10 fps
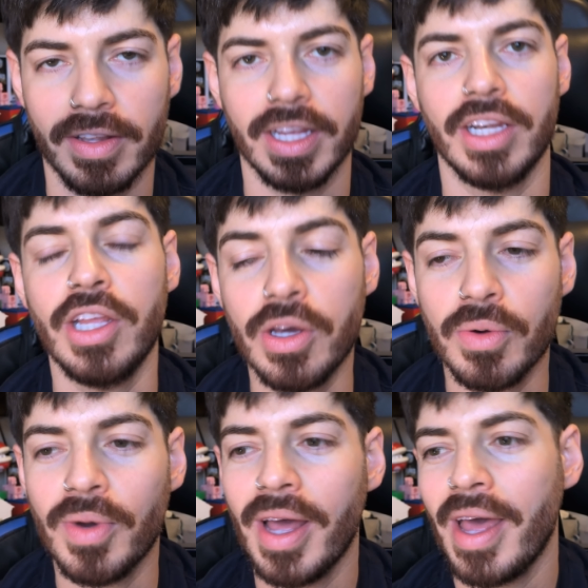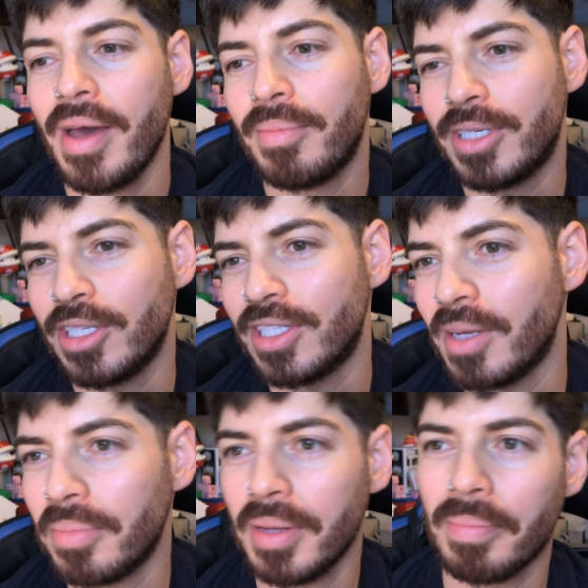new, but just
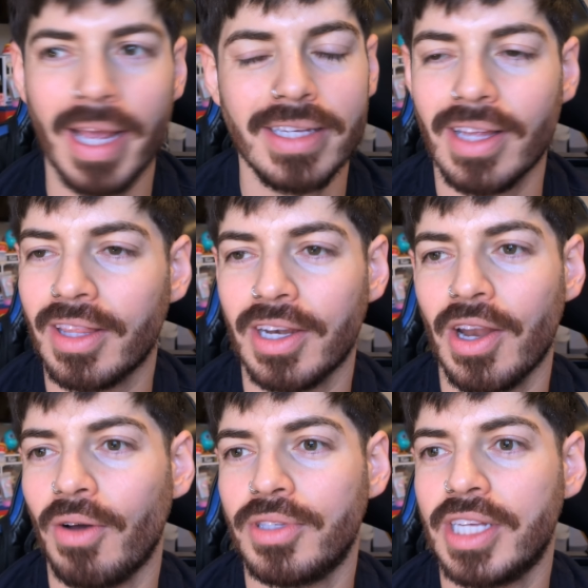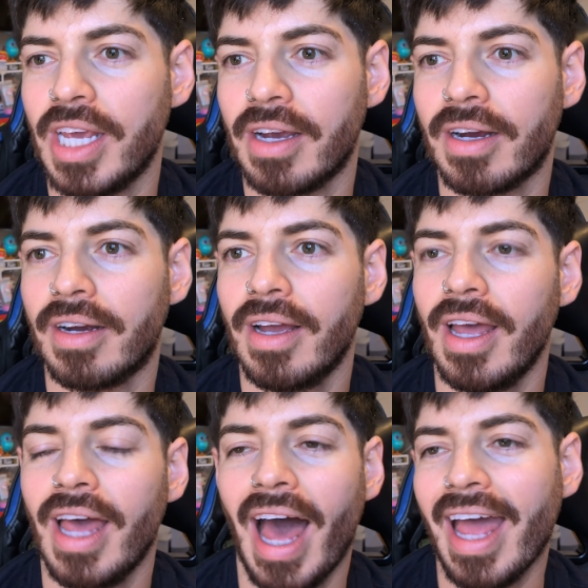simply based on the notes here,
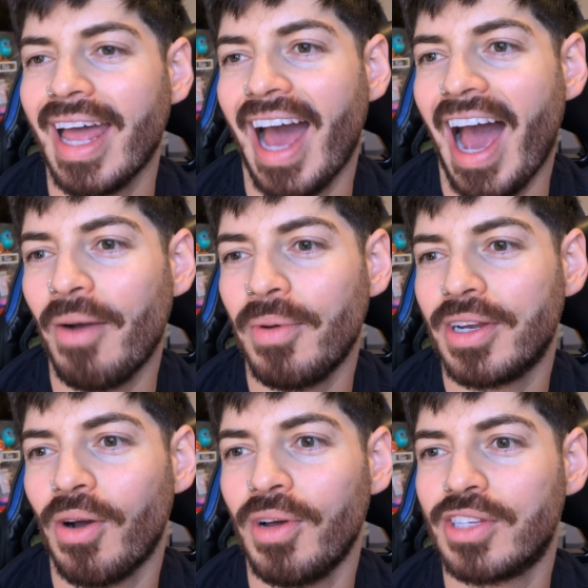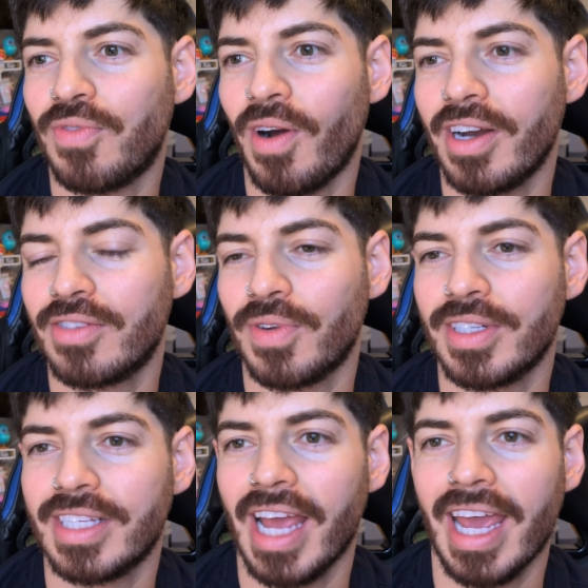I would go as far as for
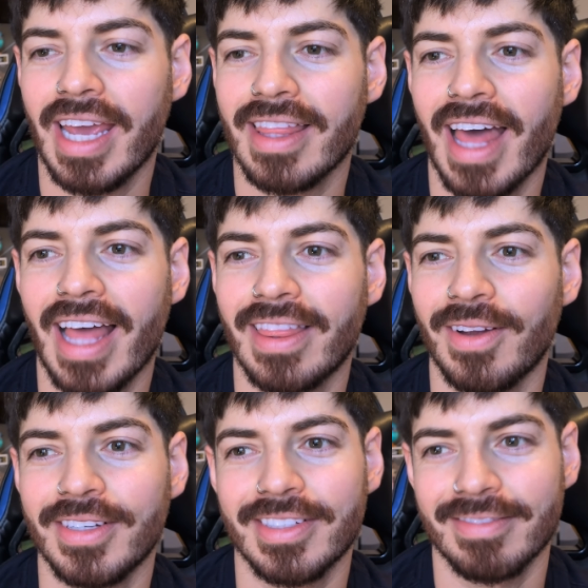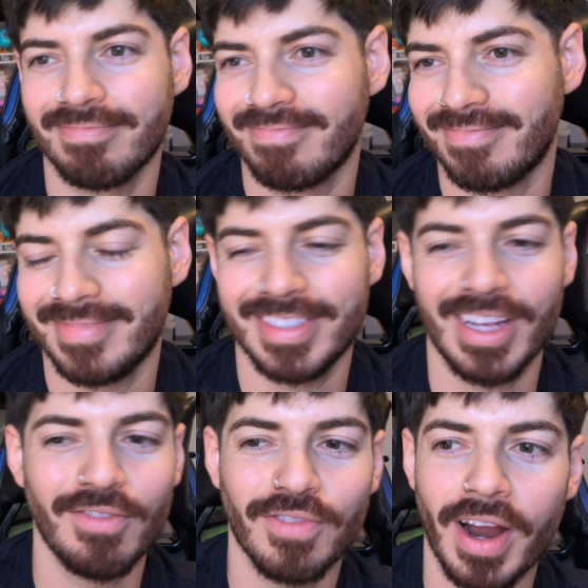saying that there's
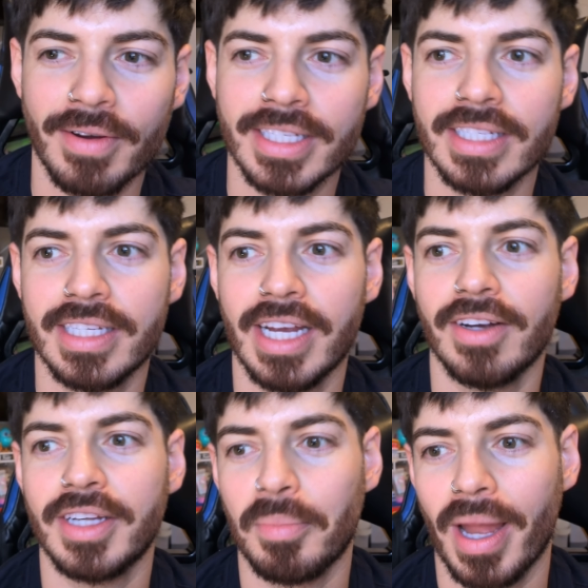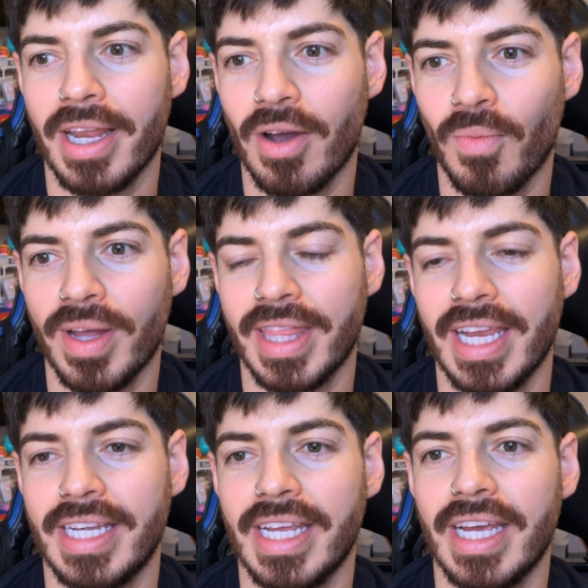some fragrances here, depending on what they
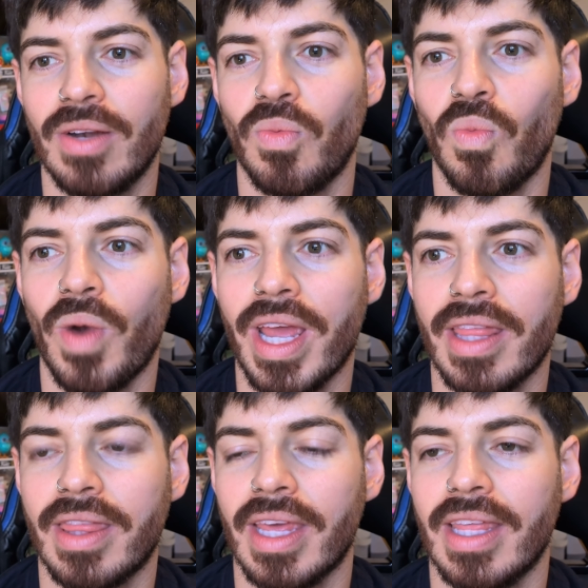did with